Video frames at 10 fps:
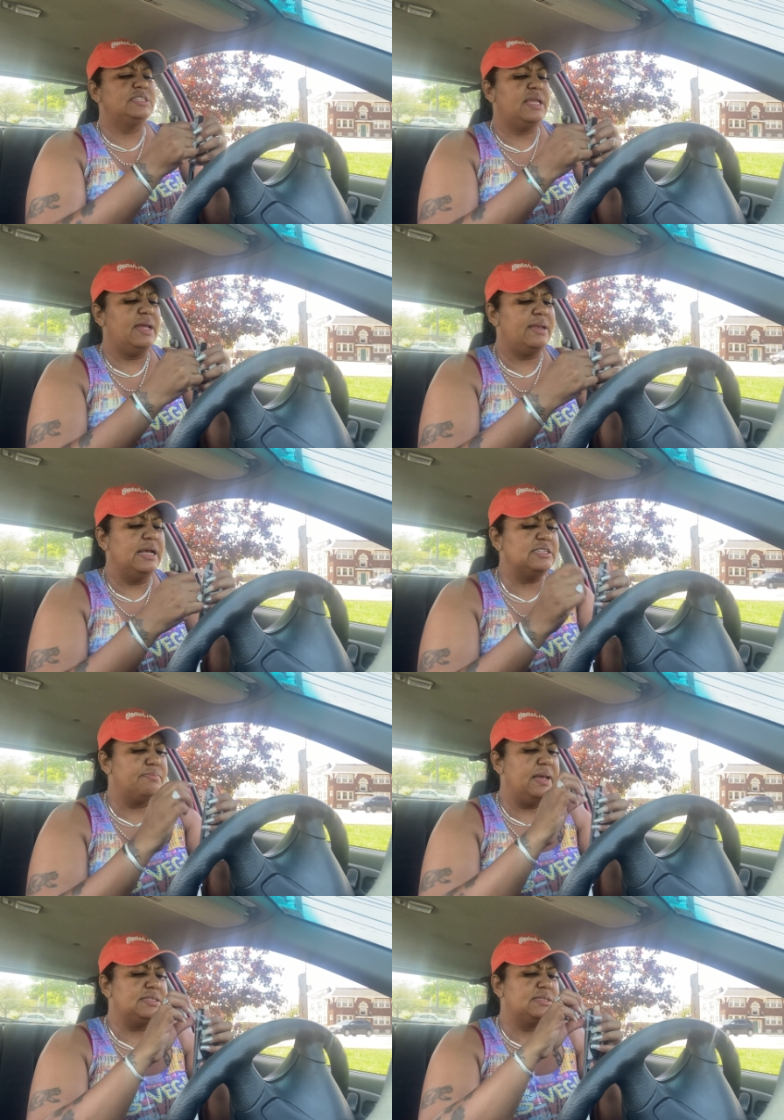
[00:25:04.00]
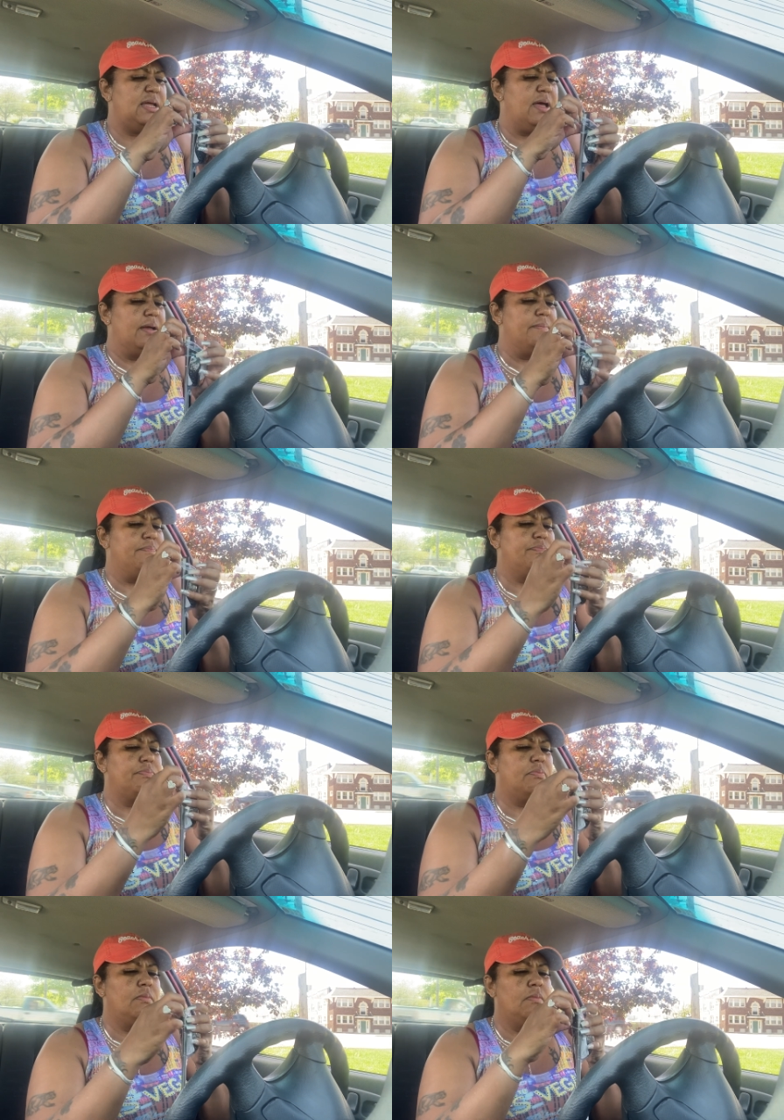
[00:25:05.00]
saying? That's messed up
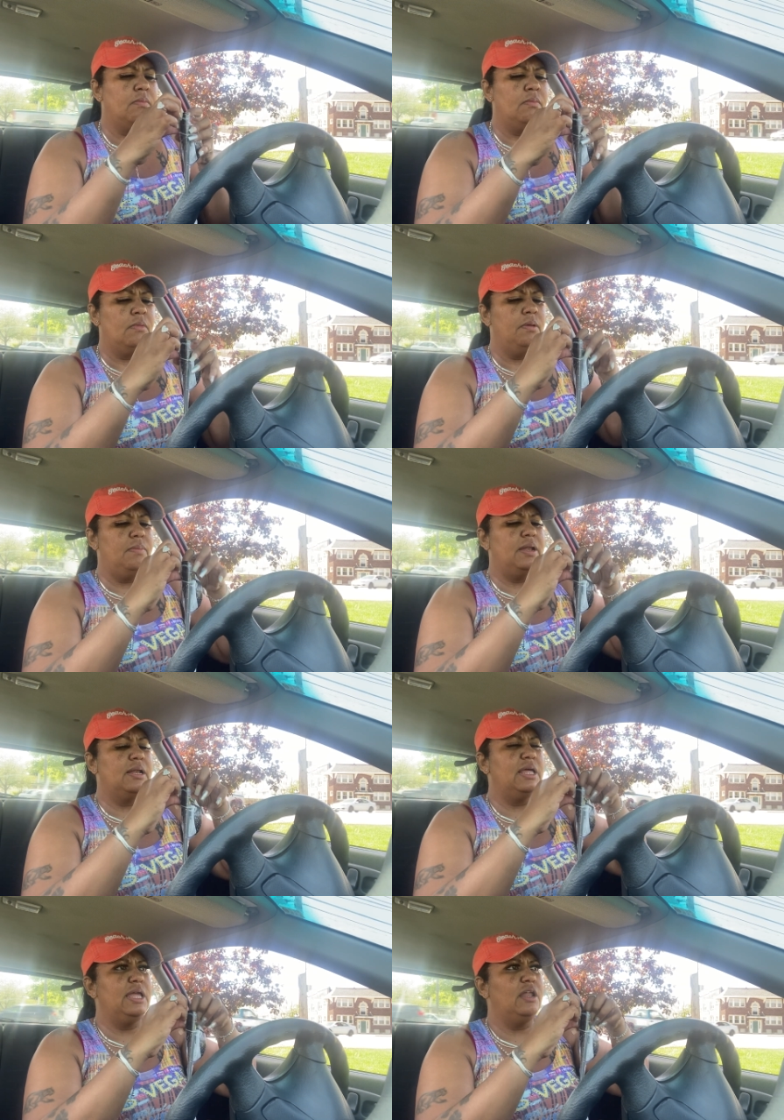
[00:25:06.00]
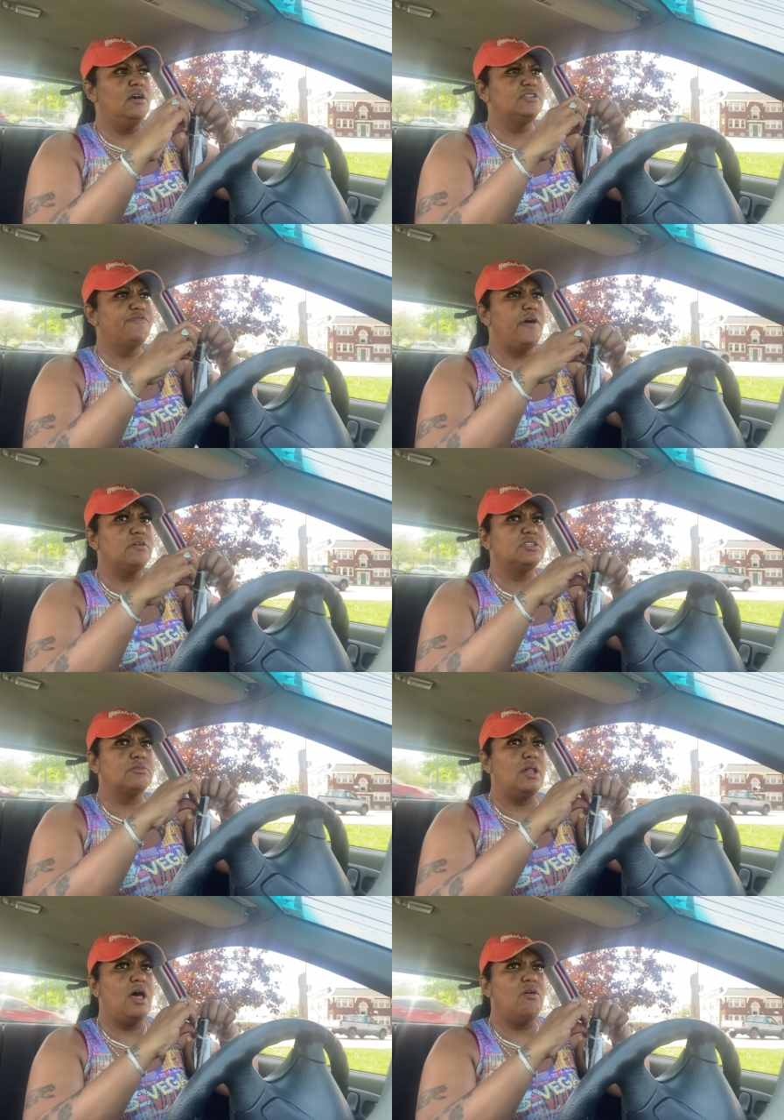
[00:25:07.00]
better leave those folks
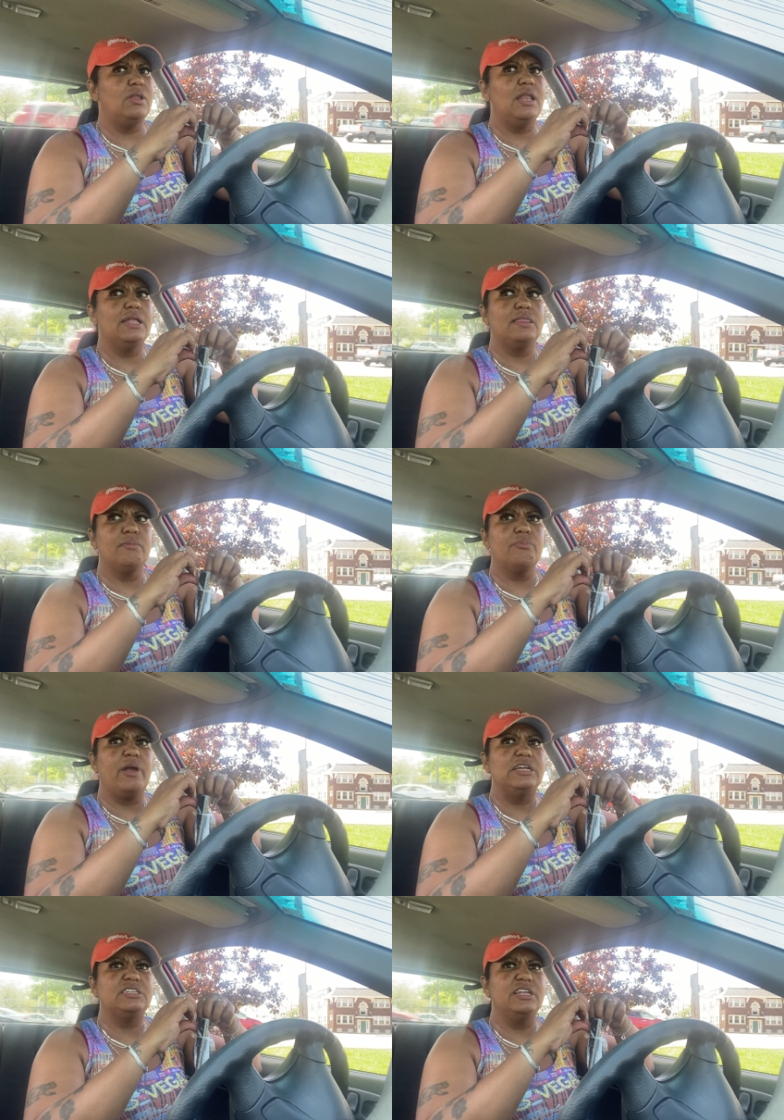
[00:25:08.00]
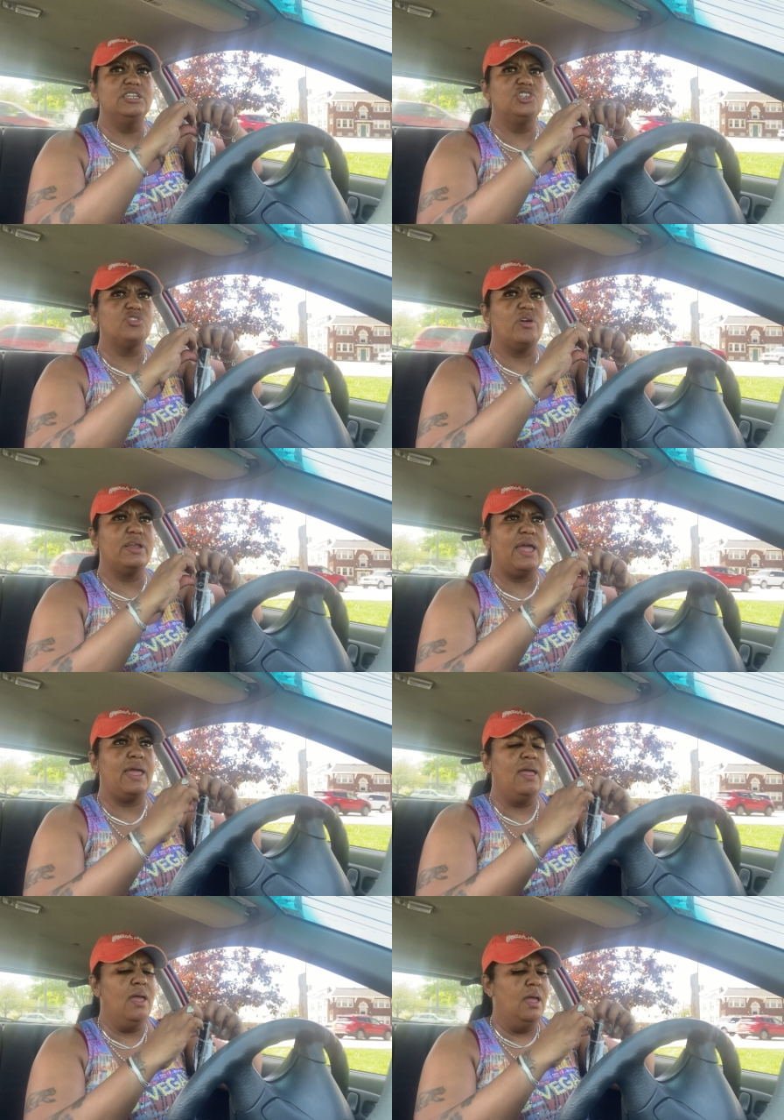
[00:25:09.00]
alone and let them rest and enjoy
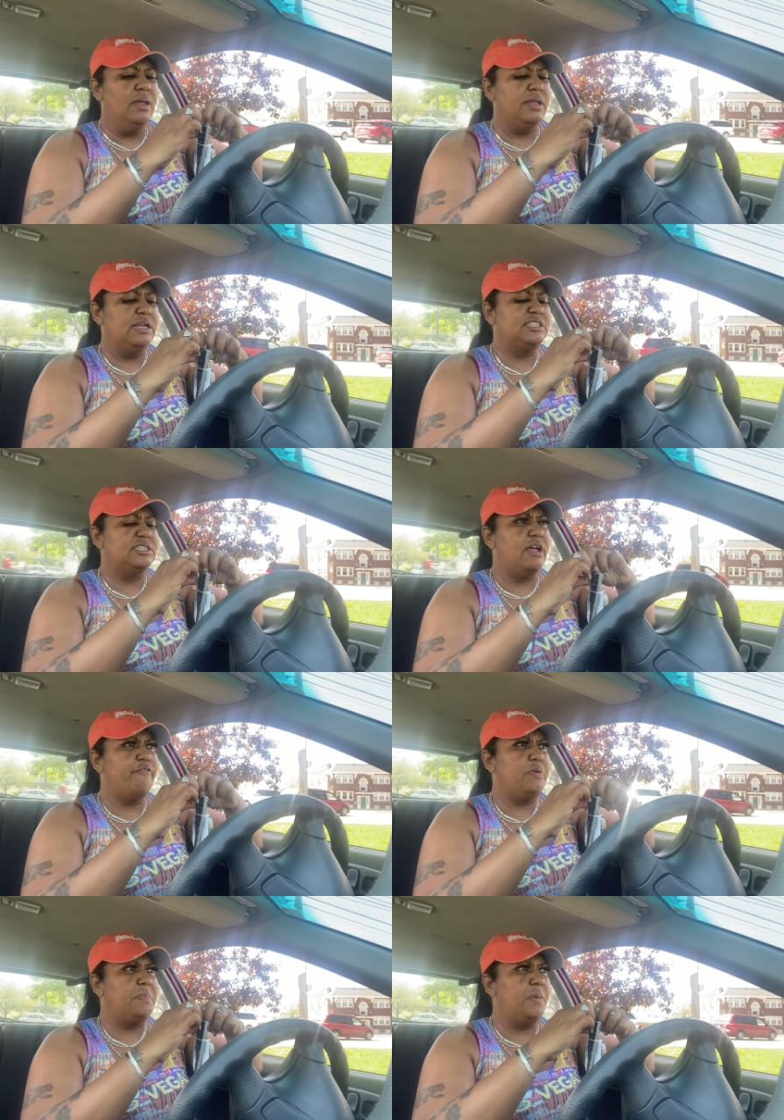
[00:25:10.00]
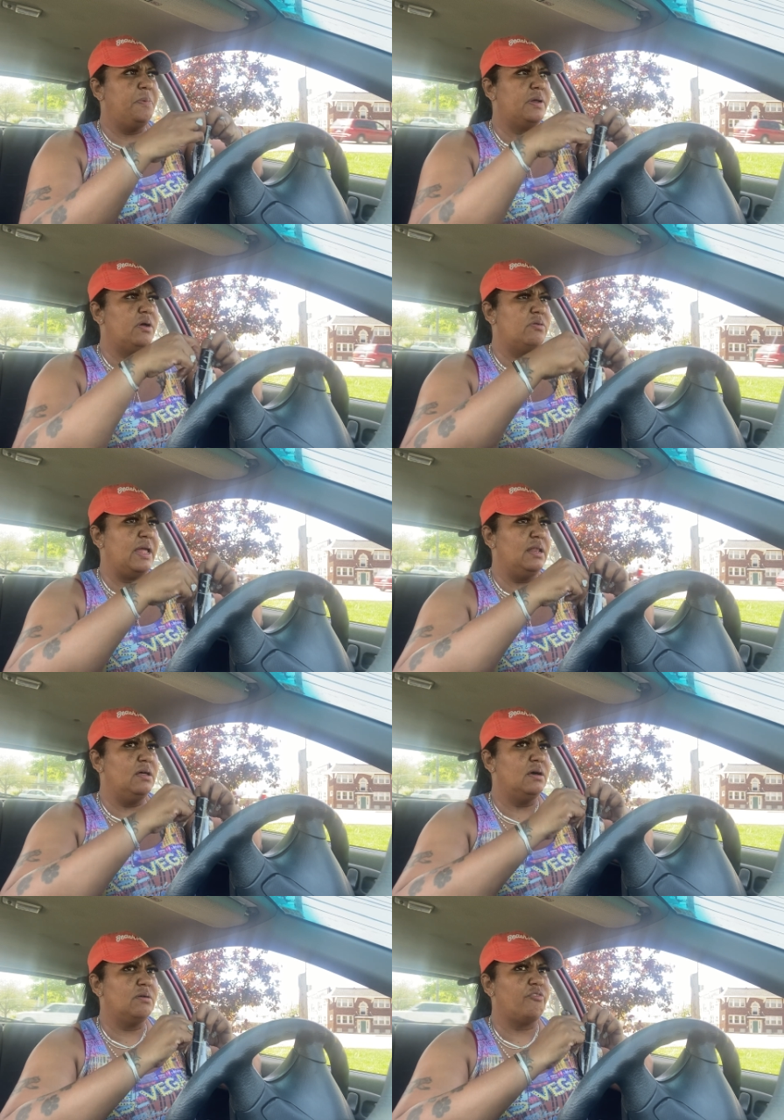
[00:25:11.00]
they they stuff people put on their
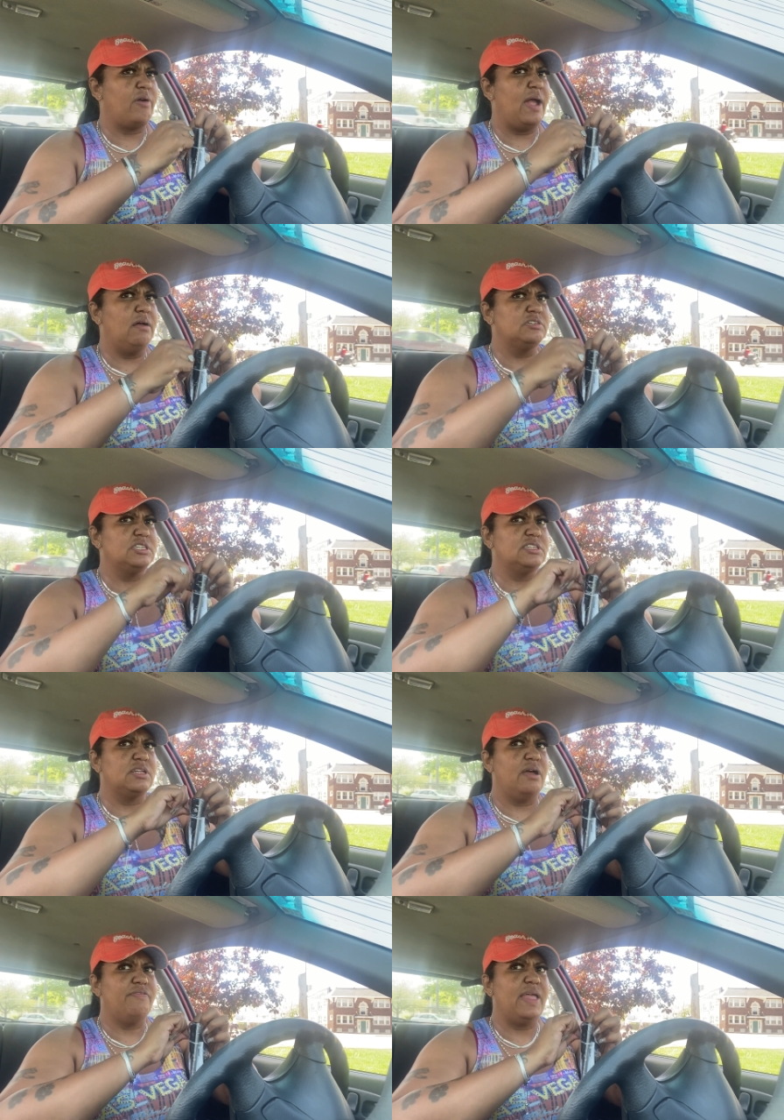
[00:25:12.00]
little grounds and stuff.